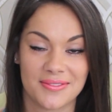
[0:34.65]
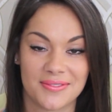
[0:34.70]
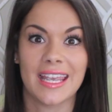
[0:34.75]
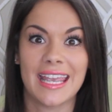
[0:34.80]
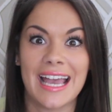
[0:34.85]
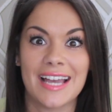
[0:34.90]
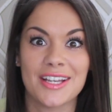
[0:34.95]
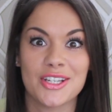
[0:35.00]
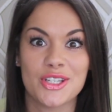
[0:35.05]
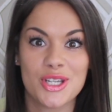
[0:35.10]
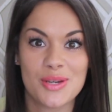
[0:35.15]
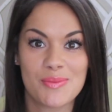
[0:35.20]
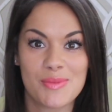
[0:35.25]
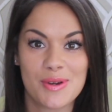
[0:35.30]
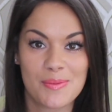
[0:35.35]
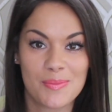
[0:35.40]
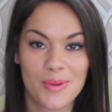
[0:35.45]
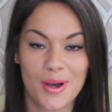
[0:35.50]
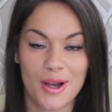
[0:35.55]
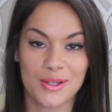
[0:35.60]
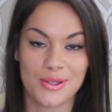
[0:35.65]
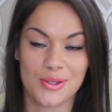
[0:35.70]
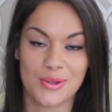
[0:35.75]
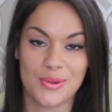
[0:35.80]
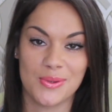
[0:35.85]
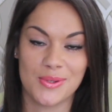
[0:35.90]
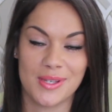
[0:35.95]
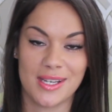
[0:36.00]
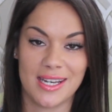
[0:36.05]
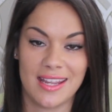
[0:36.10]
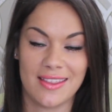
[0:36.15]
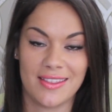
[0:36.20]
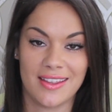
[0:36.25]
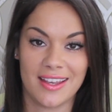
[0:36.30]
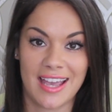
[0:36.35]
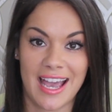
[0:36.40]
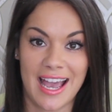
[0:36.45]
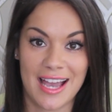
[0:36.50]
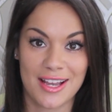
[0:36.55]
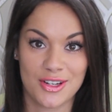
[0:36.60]
It has shimmering particles in it
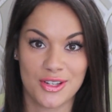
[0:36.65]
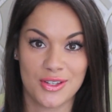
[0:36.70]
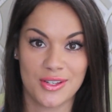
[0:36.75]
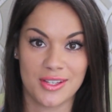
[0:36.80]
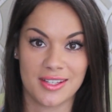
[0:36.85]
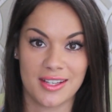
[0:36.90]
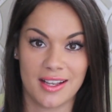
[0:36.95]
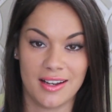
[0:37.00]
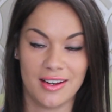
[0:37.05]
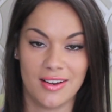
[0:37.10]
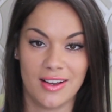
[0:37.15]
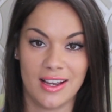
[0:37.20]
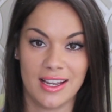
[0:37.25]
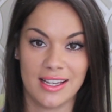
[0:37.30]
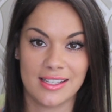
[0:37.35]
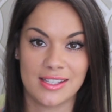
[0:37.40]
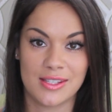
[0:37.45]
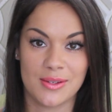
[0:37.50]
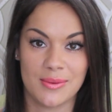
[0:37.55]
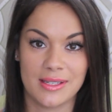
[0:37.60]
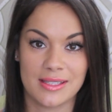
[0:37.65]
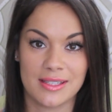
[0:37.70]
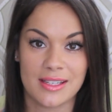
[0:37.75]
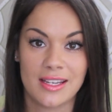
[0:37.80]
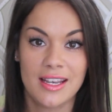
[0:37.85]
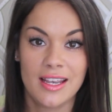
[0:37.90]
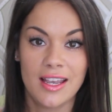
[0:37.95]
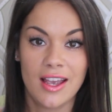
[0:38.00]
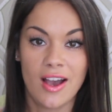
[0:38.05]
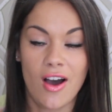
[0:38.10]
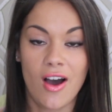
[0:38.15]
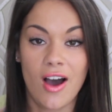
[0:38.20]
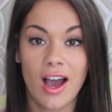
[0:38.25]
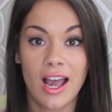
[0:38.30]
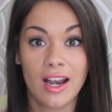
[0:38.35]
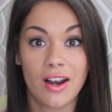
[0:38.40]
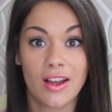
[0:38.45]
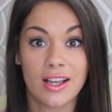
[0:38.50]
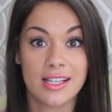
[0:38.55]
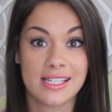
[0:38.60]
that catch the sunlight, so it's
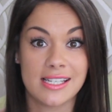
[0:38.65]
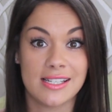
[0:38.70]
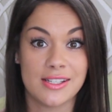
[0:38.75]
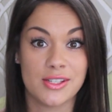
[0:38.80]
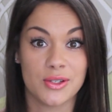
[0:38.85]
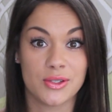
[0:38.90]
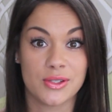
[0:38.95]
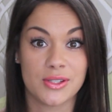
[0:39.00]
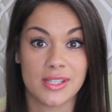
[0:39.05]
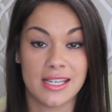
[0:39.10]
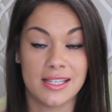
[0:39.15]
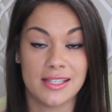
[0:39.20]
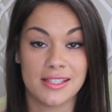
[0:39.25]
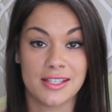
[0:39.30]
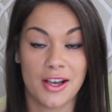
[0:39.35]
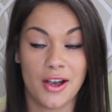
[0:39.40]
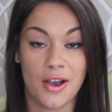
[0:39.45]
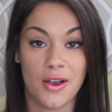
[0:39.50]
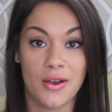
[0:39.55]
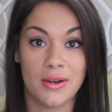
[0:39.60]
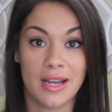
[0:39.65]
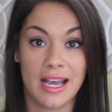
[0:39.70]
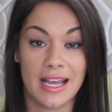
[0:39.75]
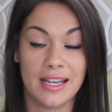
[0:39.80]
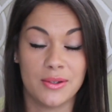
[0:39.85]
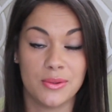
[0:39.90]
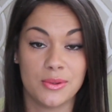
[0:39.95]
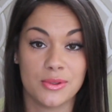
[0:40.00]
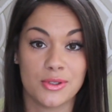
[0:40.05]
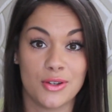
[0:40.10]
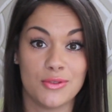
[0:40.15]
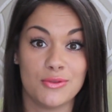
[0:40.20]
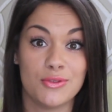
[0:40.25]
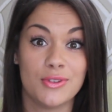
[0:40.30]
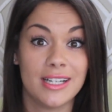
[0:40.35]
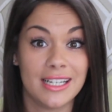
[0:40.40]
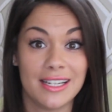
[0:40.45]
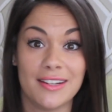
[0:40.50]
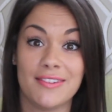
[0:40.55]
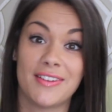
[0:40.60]
highlighting to your skin tone and also
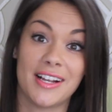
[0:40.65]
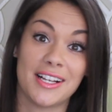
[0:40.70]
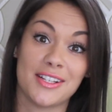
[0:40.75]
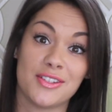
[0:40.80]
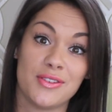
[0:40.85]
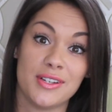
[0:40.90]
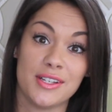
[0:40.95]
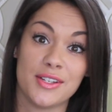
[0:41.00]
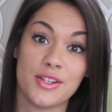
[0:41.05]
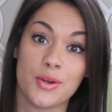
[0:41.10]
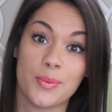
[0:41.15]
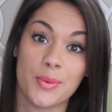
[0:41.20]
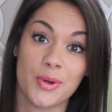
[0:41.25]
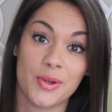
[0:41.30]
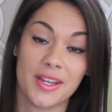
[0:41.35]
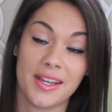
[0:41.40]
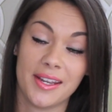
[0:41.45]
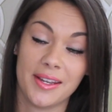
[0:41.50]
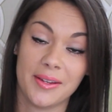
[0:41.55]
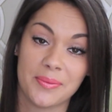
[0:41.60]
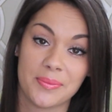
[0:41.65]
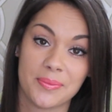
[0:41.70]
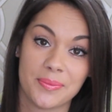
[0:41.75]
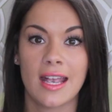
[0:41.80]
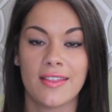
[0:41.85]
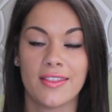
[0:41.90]
really flattering to your body.